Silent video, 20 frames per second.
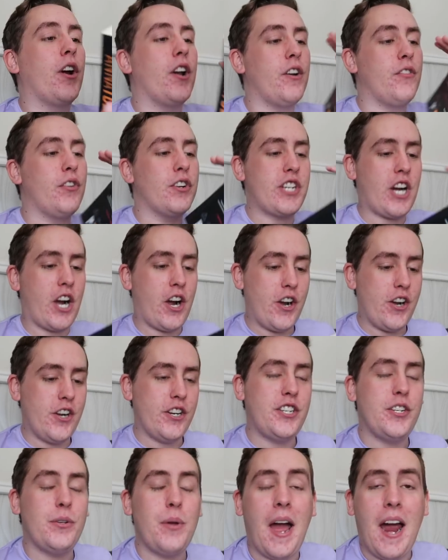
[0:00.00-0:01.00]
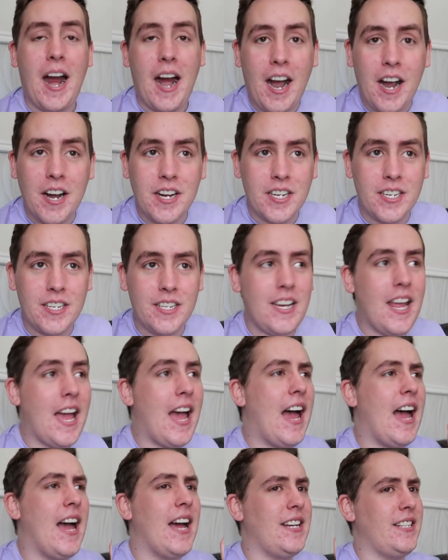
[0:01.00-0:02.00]
going to return to Hardin
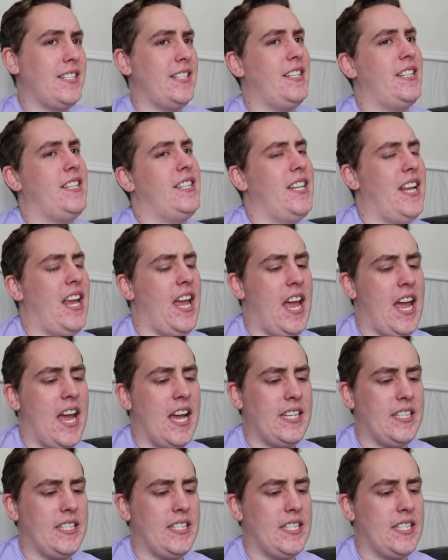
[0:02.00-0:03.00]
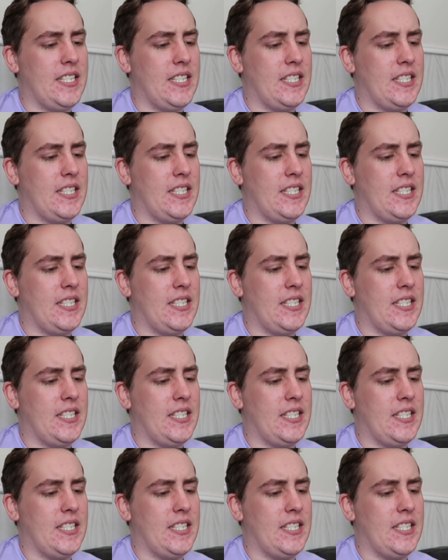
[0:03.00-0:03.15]
and Test.